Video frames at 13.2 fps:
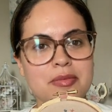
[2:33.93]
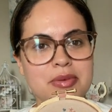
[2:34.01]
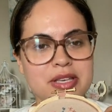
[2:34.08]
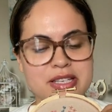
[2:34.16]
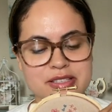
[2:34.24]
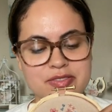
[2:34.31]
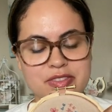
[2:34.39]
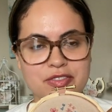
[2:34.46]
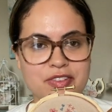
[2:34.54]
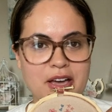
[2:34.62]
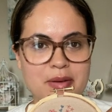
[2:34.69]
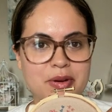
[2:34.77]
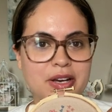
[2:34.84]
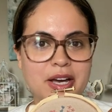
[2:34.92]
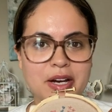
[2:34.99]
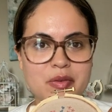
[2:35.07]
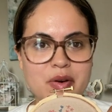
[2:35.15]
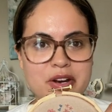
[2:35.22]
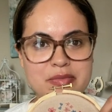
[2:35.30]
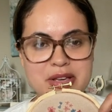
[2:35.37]
Because of the fabric, I
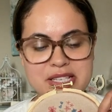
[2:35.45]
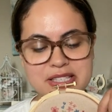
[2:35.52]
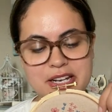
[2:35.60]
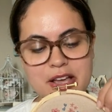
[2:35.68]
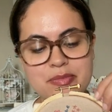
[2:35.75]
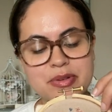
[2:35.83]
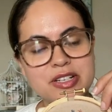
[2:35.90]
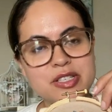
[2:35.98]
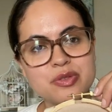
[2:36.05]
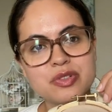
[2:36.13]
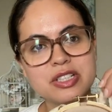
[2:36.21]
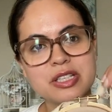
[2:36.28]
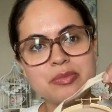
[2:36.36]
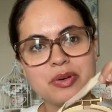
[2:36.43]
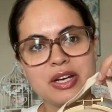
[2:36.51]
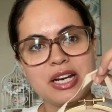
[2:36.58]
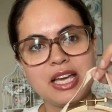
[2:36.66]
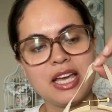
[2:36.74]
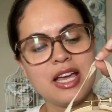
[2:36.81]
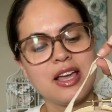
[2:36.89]
don't want to mess it up, but it's really
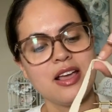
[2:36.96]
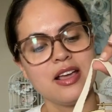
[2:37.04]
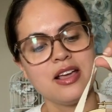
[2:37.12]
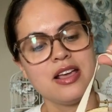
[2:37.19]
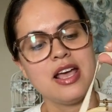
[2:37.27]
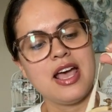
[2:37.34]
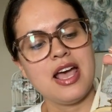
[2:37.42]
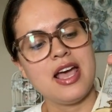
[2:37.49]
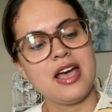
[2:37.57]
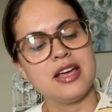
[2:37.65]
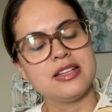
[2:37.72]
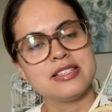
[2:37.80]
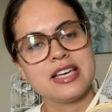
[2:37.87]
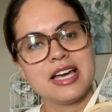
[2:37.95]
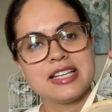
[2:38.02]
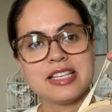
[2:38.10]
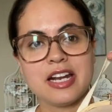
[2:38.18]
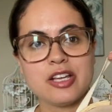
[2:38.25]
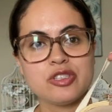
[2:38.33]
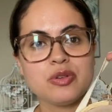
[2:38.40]
pretty. And like I
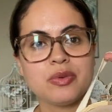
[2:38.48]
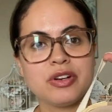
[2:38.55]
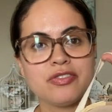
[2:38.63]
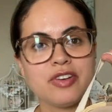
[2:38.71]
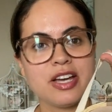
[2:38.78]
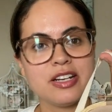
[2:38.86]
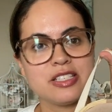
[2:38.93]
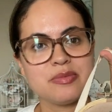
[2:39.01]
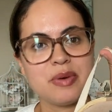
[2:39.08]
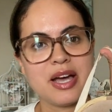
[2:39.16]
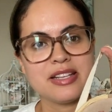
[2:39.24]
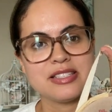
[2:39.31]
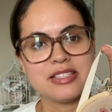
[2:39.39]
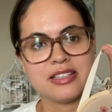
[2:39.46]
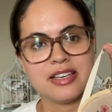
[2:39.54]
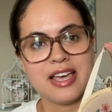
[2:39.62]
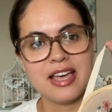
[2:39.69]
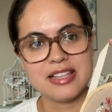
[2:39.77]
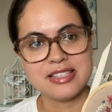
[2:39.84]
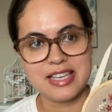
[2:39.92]
said, I do want to find a spot to
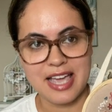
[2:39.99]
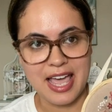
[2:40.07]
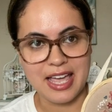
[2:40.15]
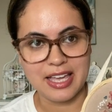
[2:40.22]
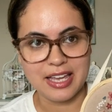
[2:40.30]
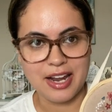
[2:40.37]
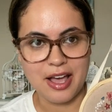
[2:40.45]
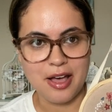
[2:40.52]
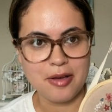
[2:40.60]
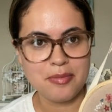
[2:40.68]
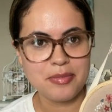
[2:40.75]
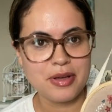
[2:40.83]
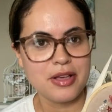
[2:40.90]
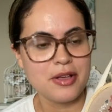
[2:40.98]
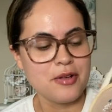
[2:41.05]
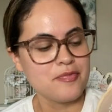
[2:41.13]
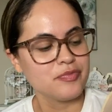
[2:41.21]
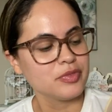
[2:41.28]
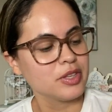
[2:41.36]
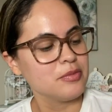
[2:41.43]
hang it up,
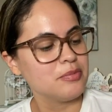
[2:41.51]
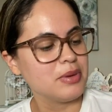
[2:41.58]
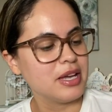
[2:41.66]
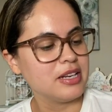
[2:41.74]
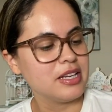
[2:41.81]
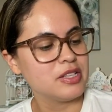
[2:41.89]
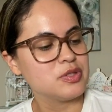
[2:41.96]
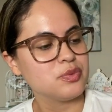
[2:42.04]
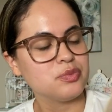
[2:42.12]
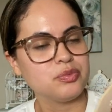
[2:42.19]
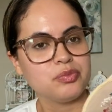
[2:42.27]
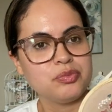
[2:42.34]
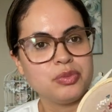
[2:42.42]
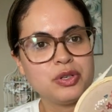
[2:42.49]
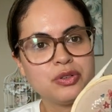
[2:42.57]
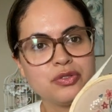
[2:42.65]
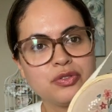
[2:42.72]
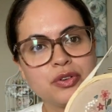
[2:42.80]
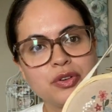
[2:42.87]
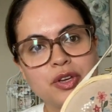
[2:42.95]
but it's
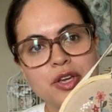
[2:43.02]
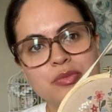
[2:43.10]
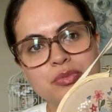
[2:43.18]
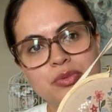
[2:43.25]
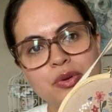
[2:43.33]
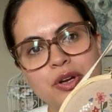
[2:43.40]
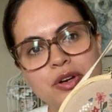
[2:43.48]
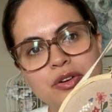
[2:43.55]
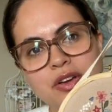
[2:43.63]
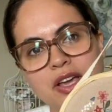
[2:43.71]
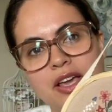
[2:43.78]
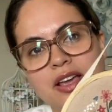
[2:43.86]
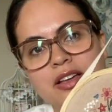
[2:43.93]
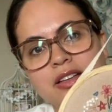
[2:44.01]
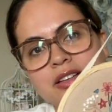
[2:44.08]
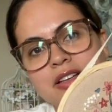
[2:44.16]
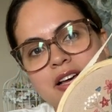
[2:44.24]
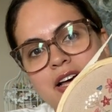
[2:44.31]
beautiful embroidery.